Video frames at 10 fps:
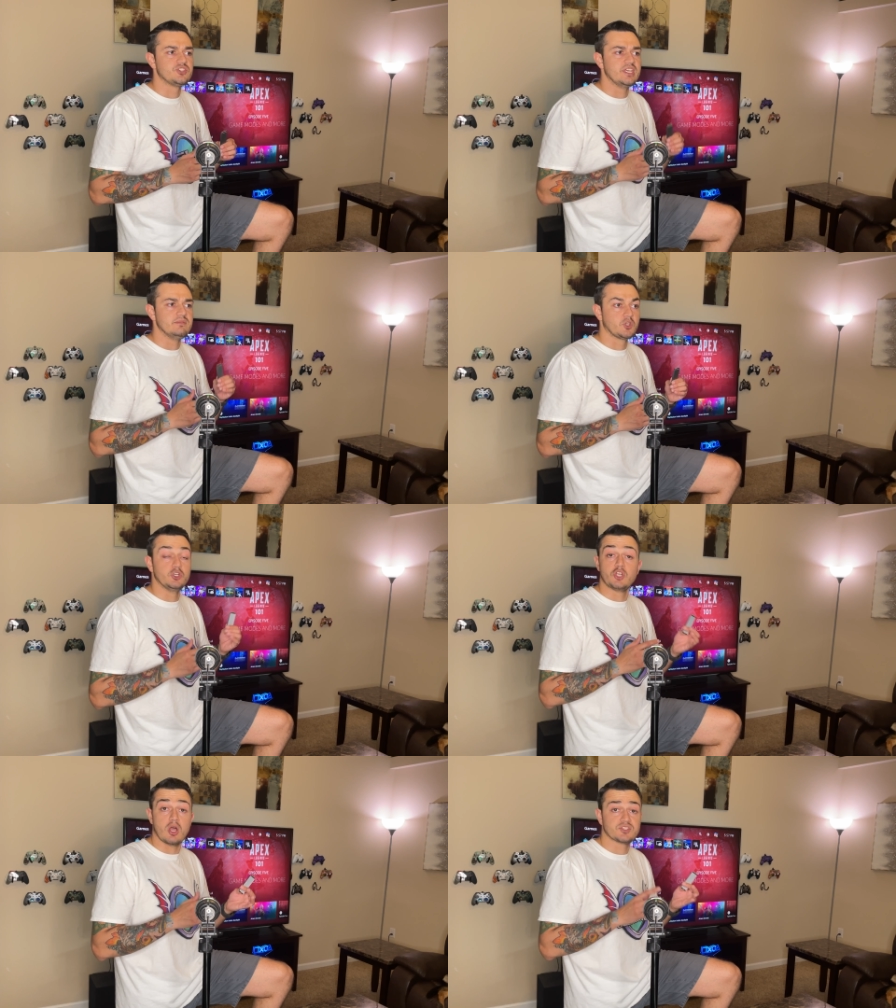that
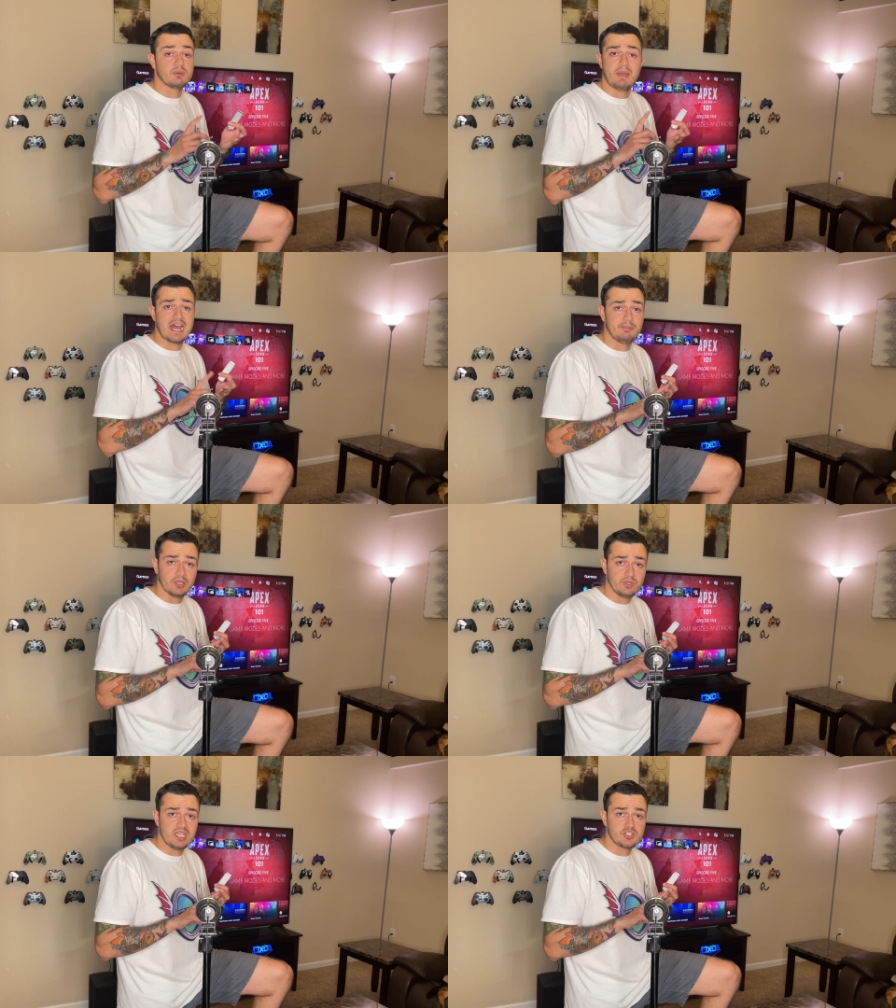could cause
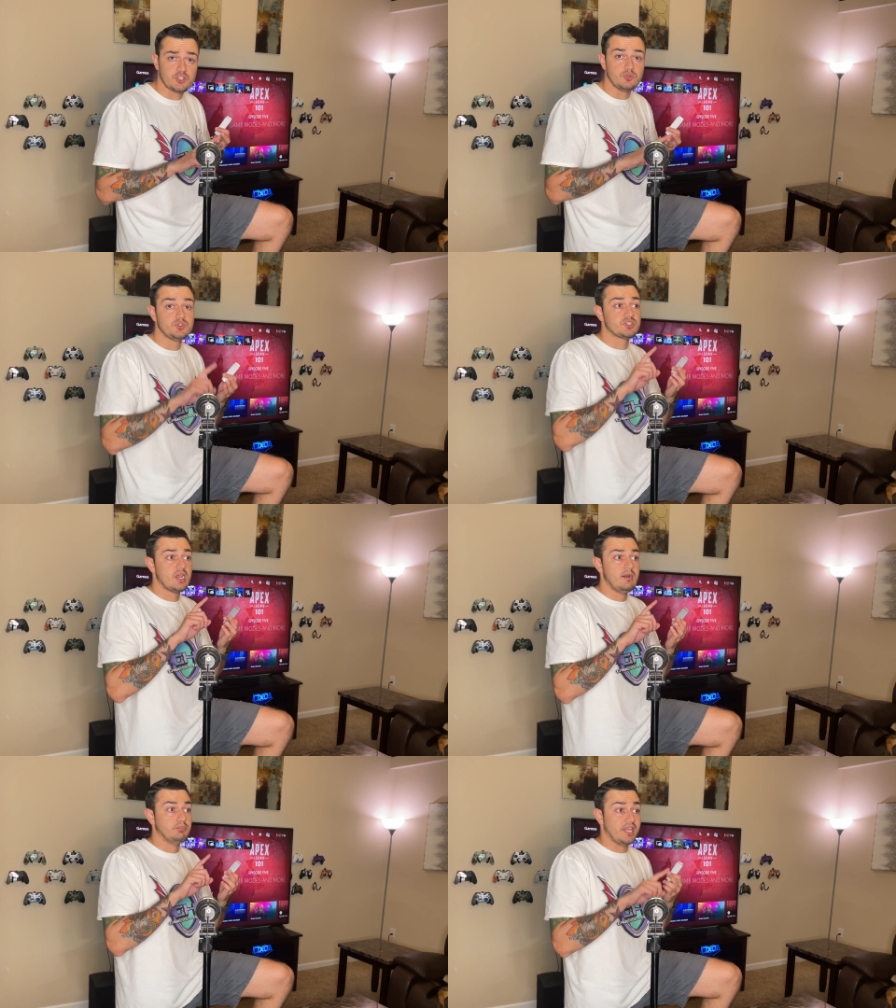compatibility
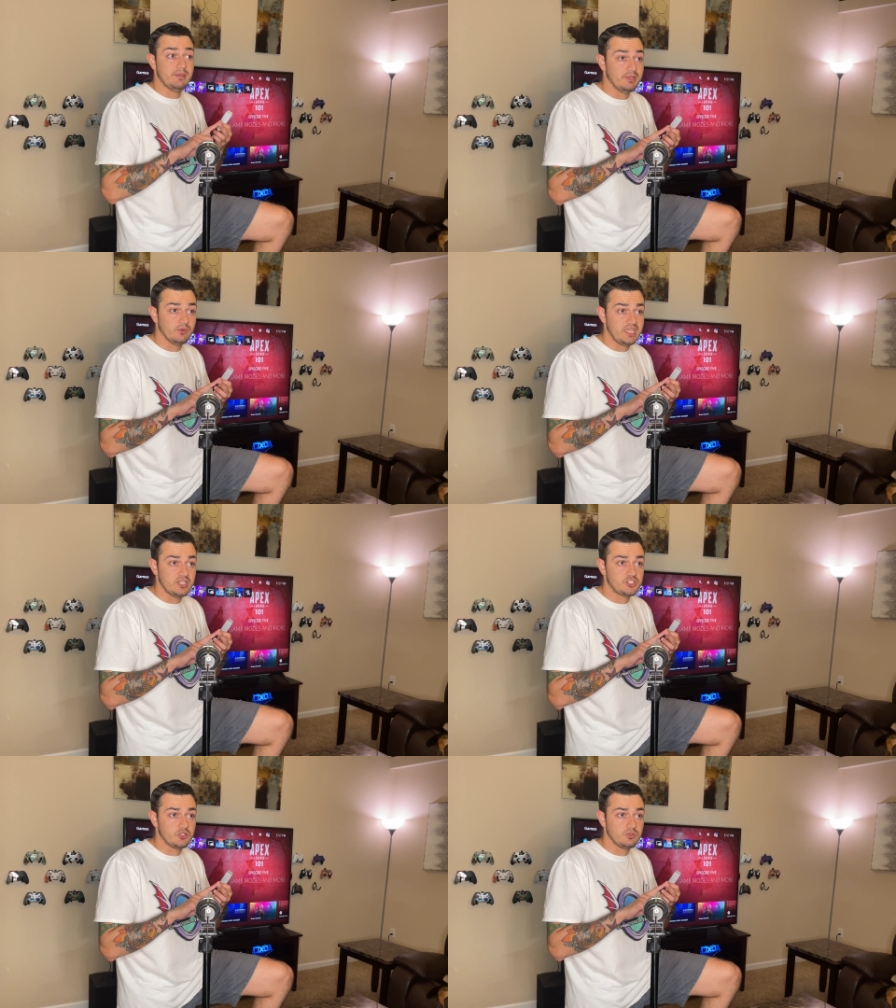issues, playability
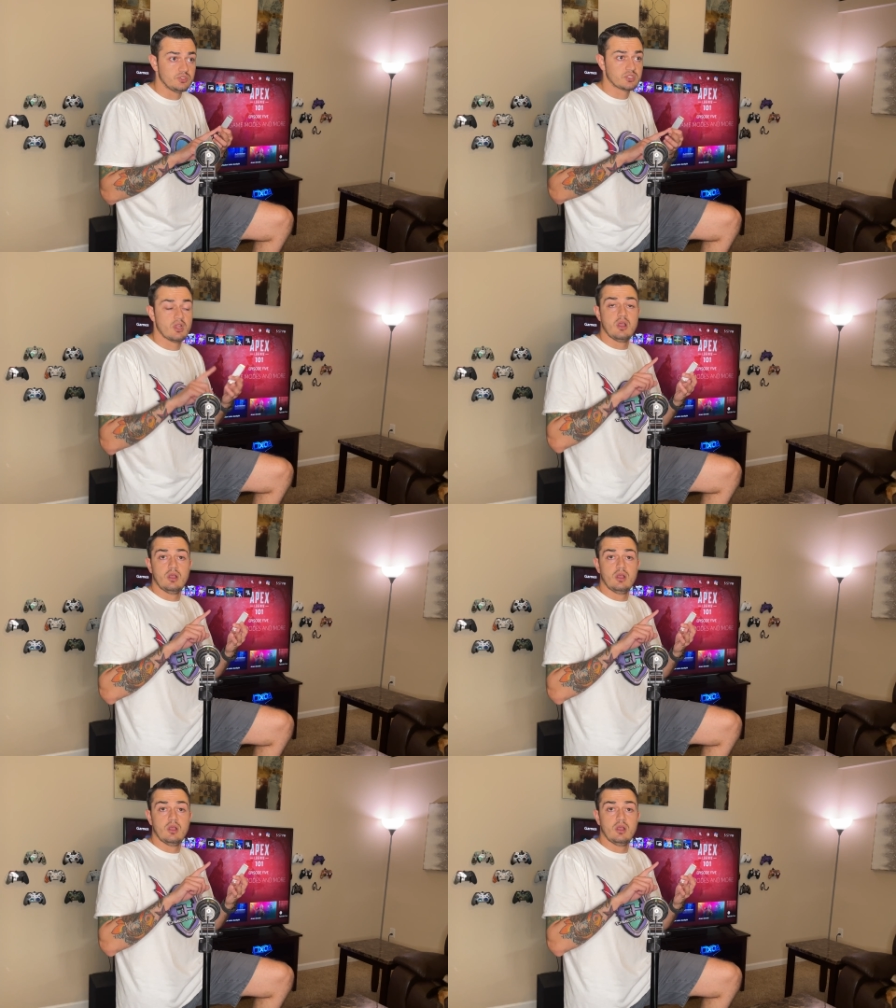issues,